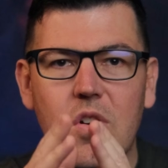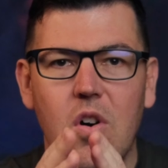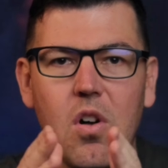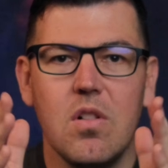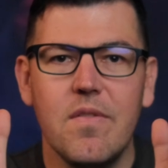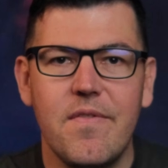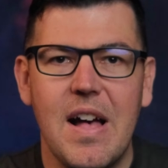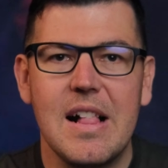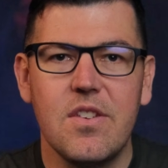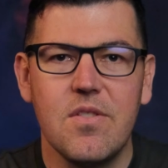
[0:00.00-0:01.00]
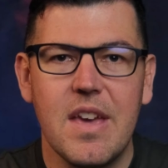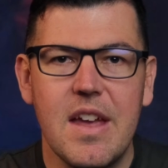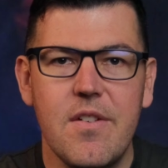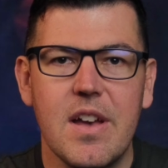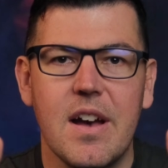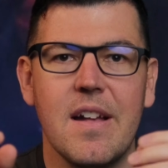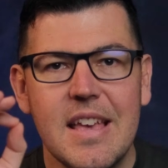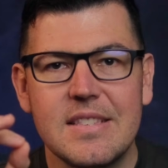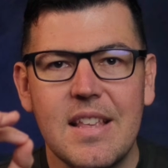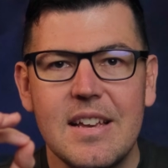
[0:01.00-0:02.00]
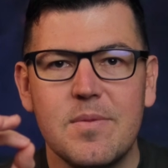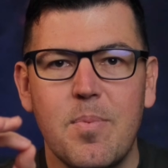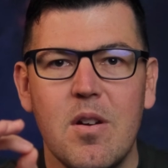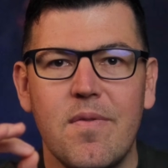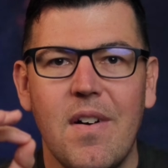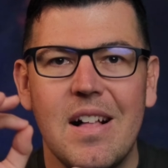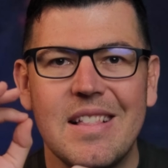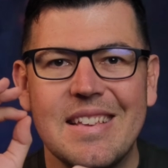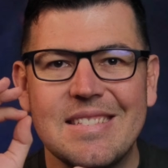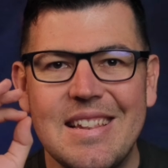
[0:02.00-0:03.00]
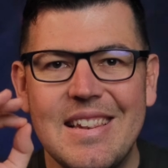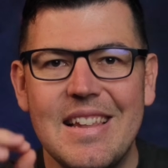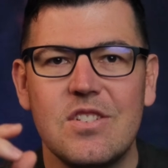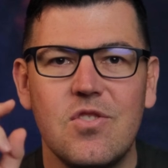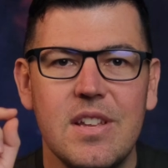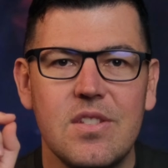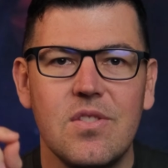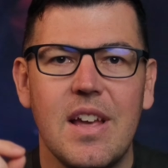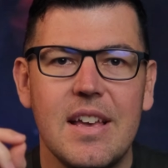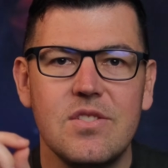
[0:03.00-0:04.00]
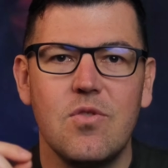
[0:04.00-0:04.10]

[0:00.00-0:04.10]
the whole value area. Yesterday's profile is literally today's